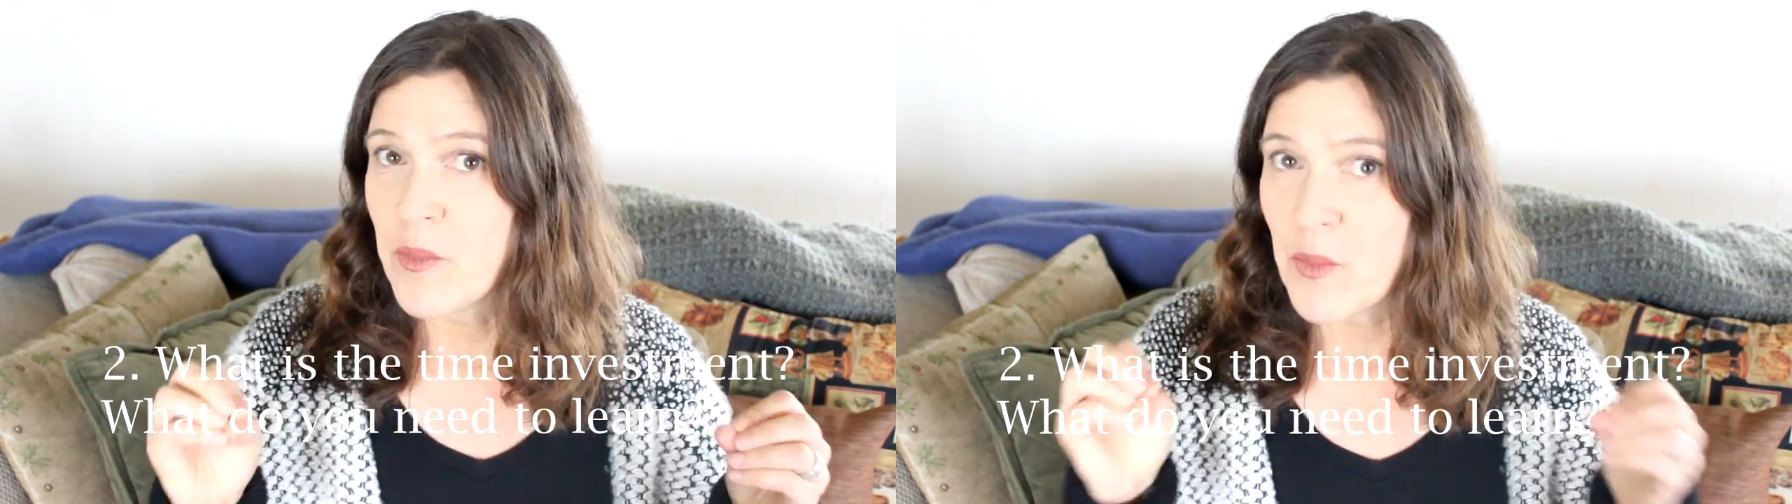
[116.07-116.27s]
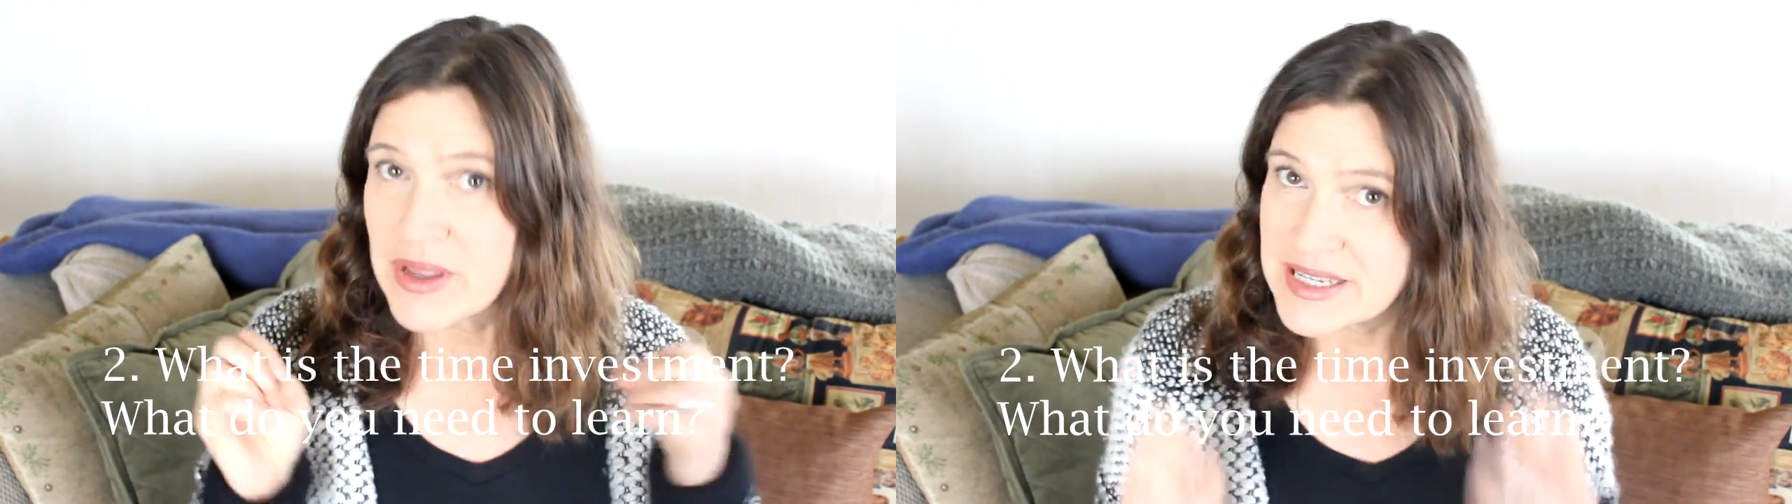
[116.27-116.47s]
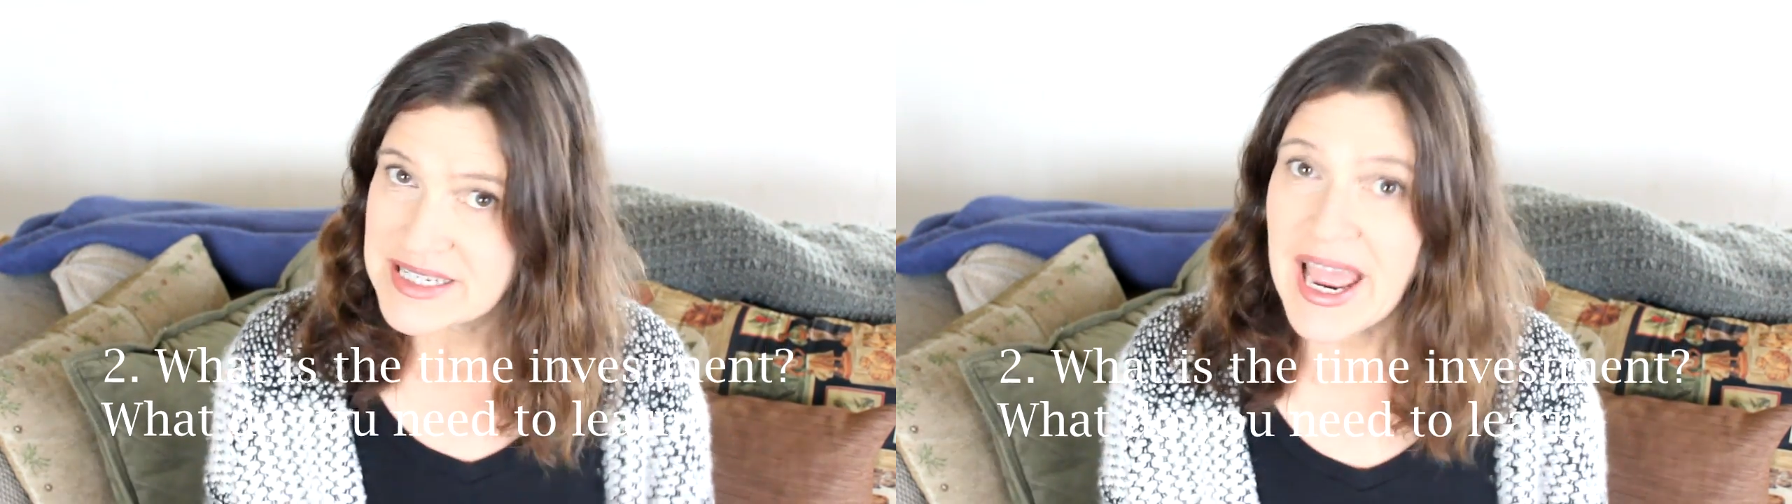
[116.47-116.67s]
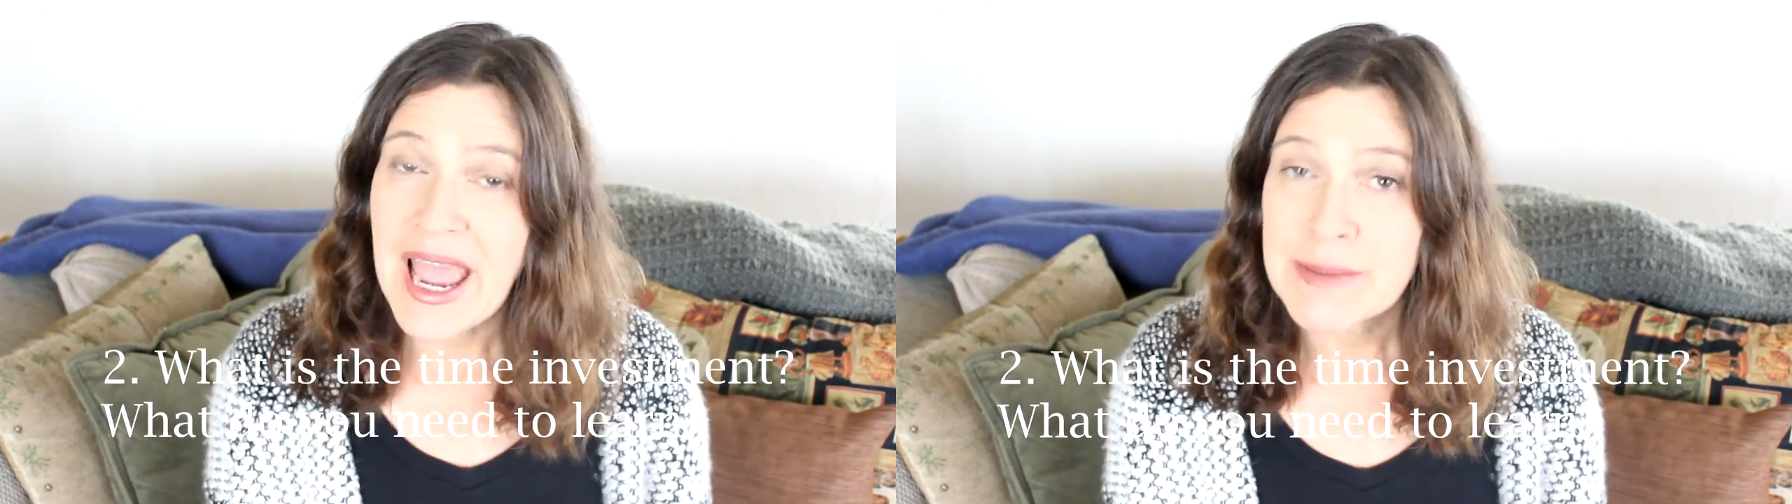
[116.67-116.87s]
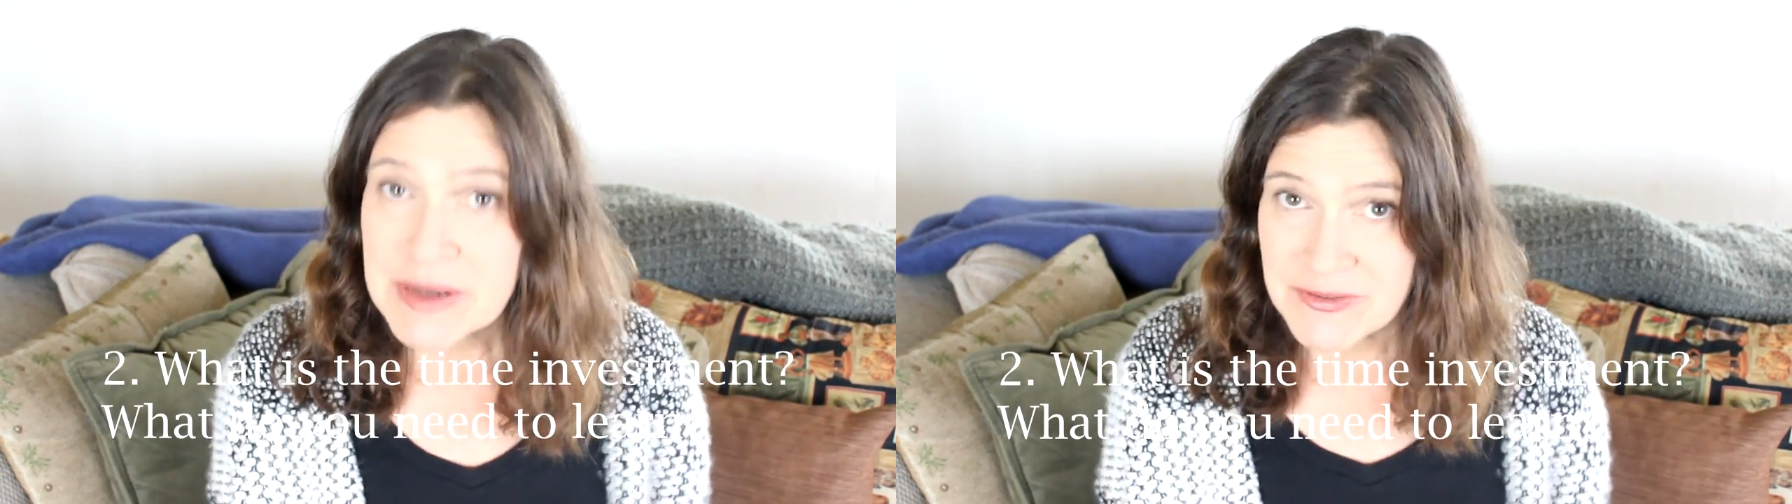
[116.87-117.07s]
what the
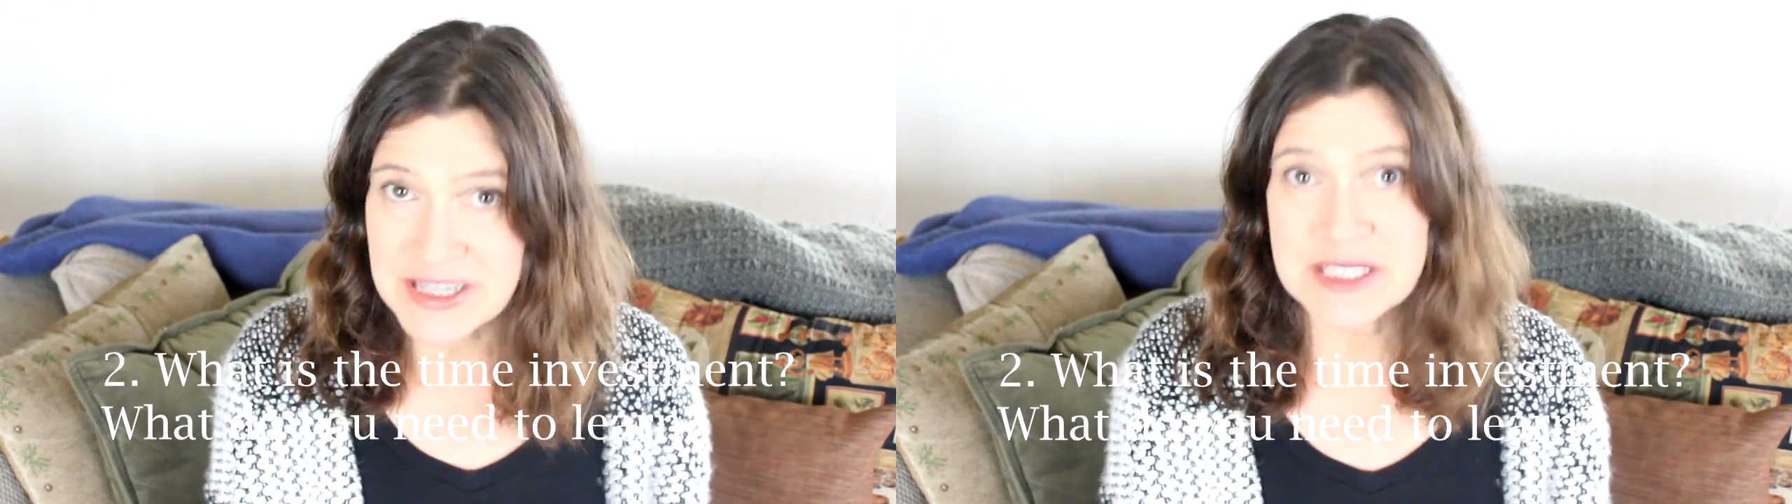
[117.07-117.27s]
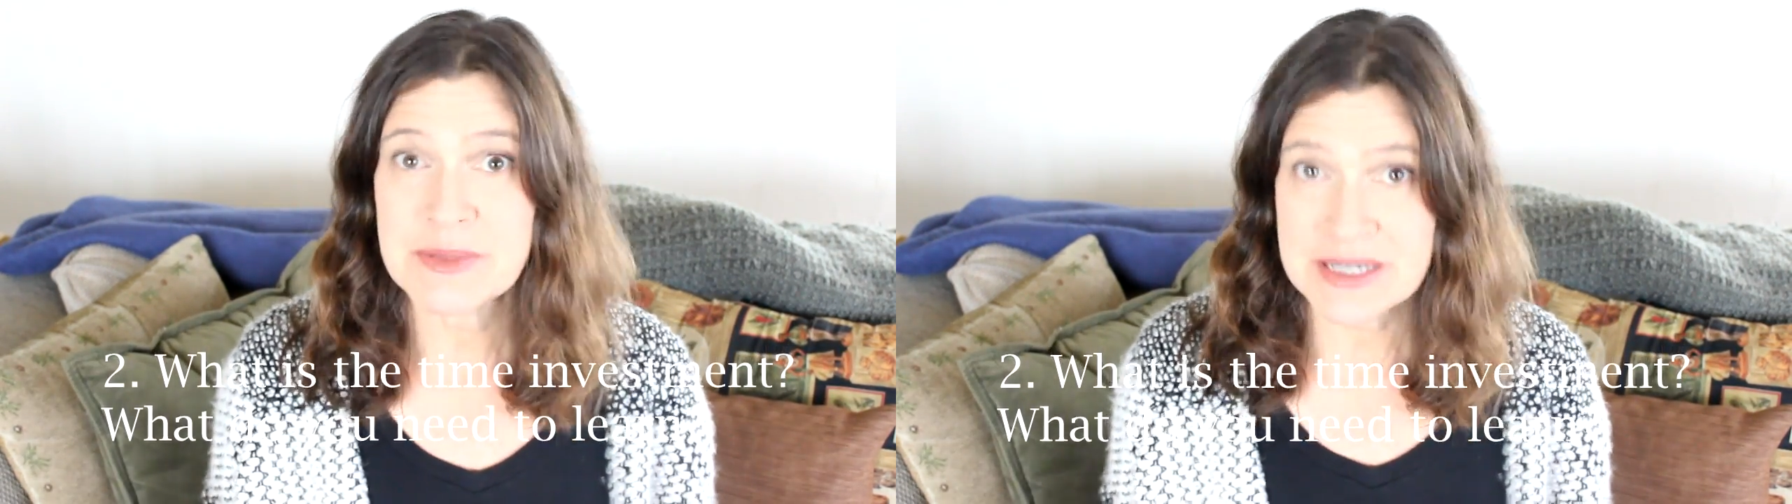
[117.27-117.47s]
time investment